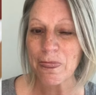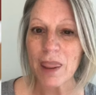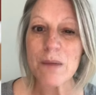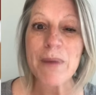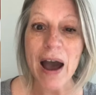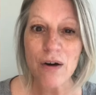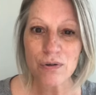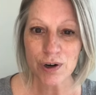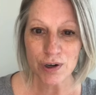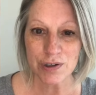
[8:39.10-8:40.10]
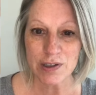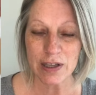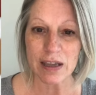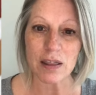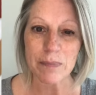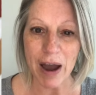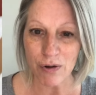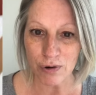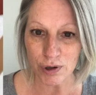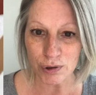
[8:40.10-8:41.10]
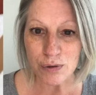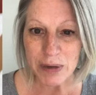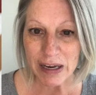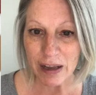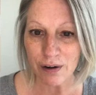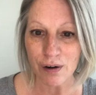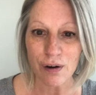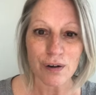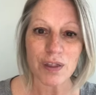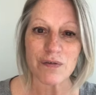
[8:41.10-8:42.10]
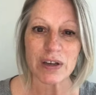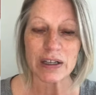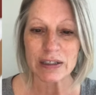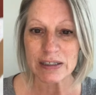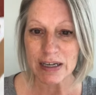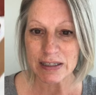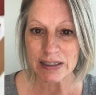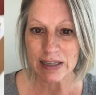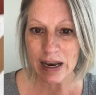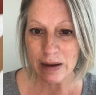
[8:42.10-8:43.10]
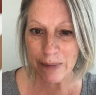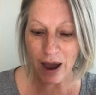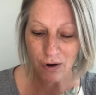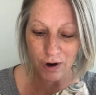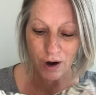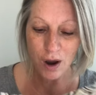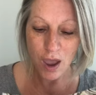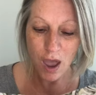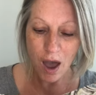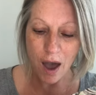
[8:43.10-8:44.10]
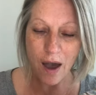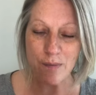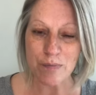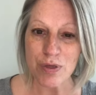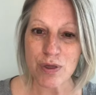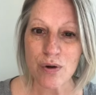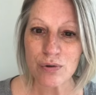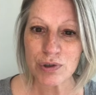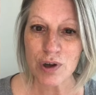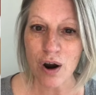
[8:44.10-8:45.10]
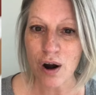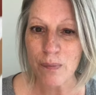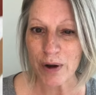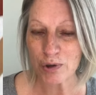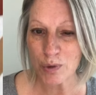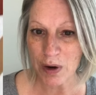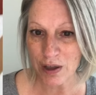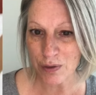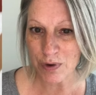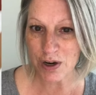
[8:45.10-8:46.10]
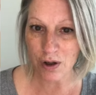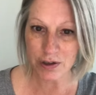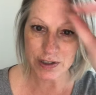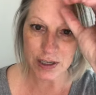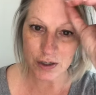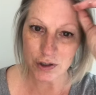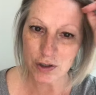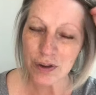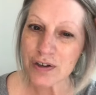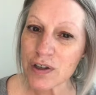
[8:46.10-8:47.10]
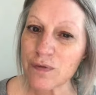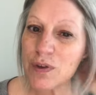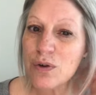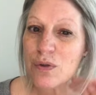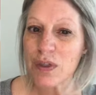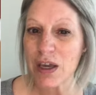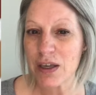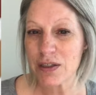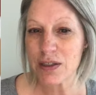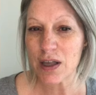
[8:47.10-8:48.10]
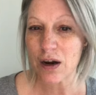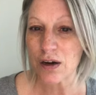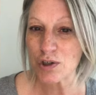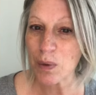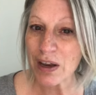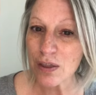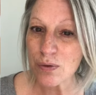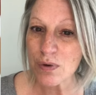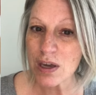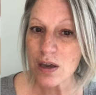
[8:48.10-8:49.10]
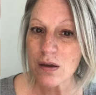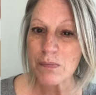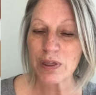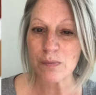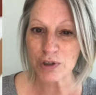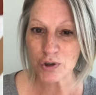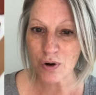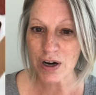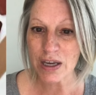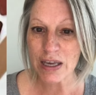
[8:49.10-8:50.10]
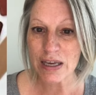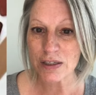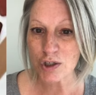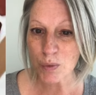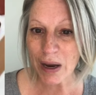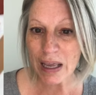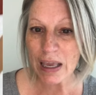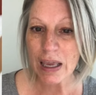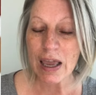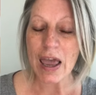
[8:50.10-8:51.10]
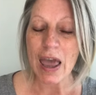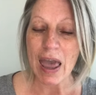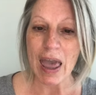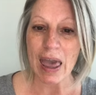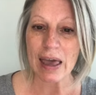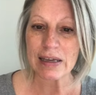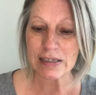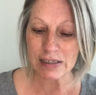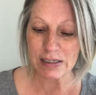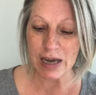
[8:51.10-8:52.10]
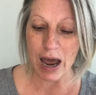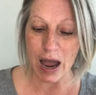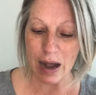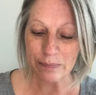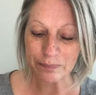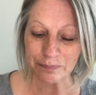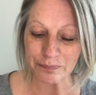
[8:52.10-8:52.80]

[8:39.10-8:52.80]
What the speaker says: powders, like the powder Illuminator, the vanilla dust setting powder, those are about $23 each. So there's a few things that are 23, but the majority is 20. And